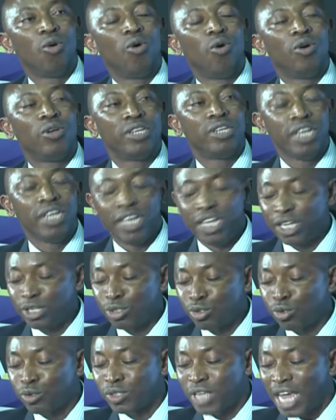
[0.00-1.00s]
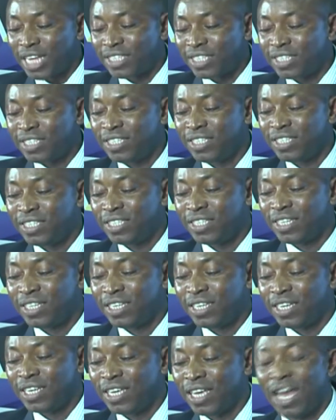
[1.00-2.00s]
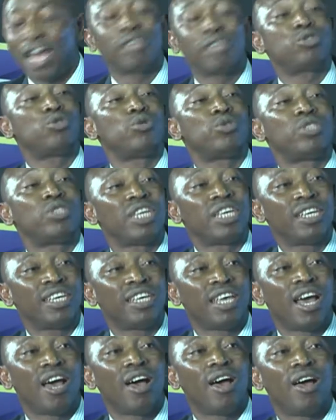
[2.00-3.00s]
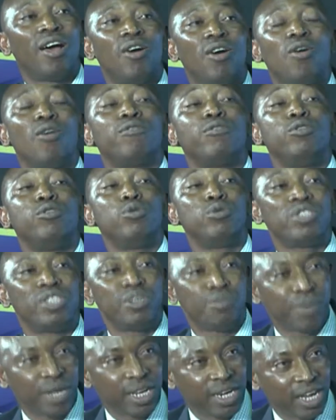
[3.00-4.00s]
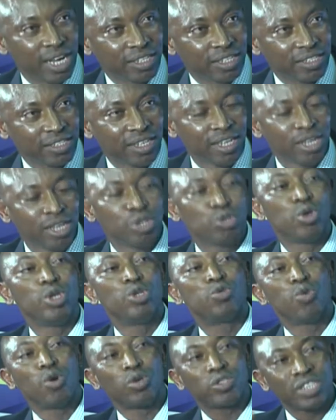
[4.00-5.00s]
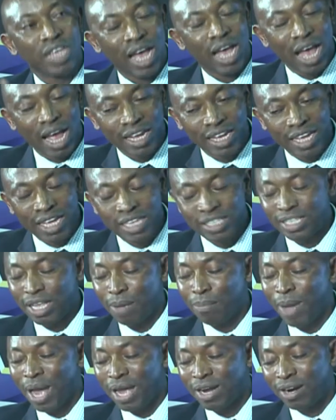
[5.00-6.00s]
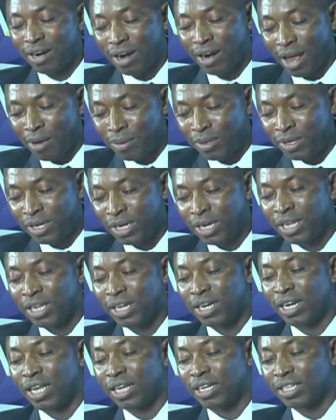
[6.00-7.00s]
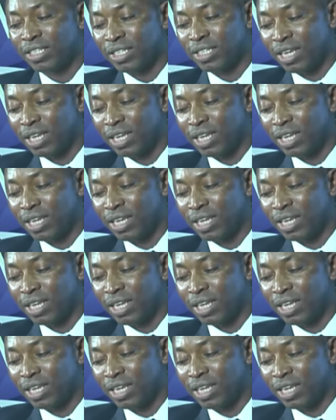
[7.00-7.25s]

the society has to take care of those dependents. So it was against that background that